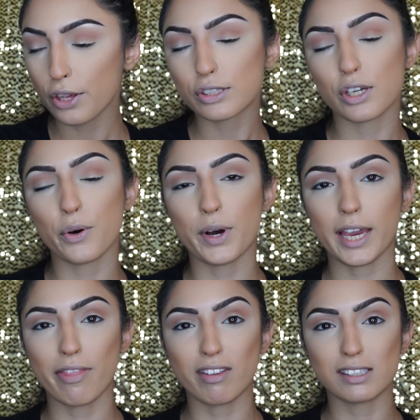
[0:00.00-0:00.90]
So
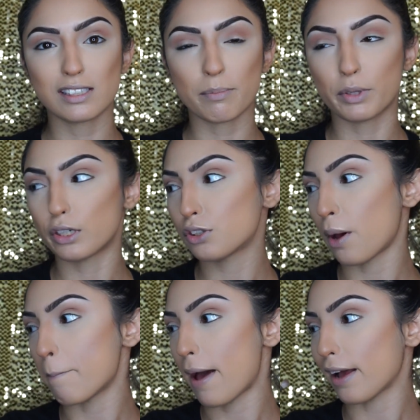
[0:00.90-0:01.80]
again, this is similar
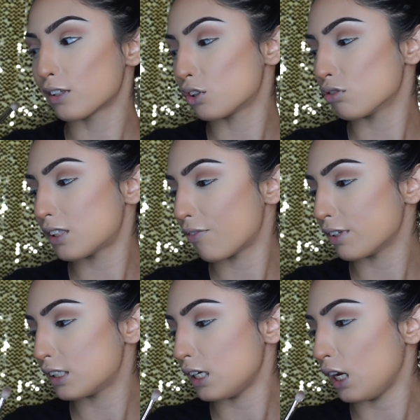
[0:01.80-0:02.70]
to a MAC
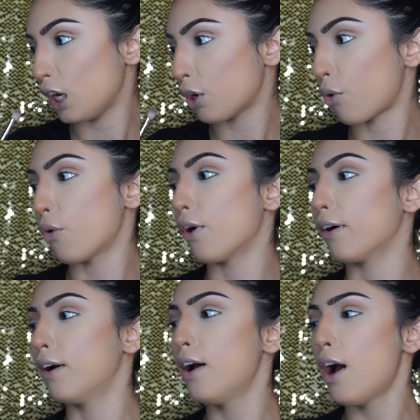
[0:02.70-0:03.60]
217
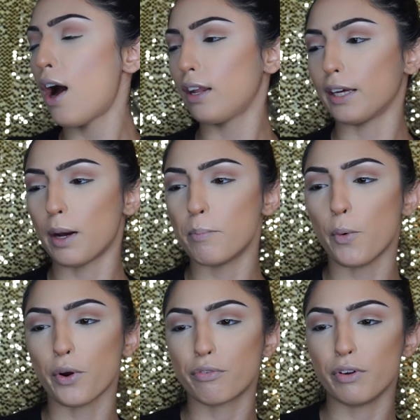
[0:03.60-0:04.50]
or like a
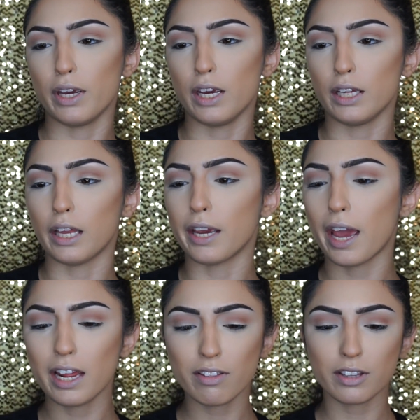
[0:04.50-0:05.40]
Morphe,
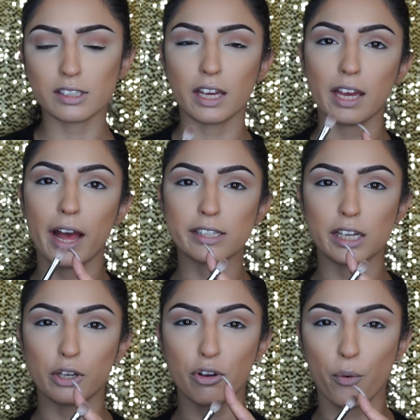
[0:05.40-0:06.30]
anything that's has
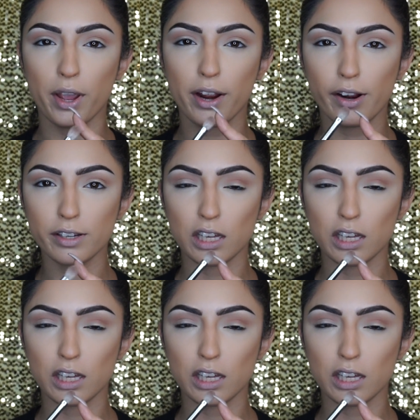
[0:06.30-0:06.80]
goat hairs.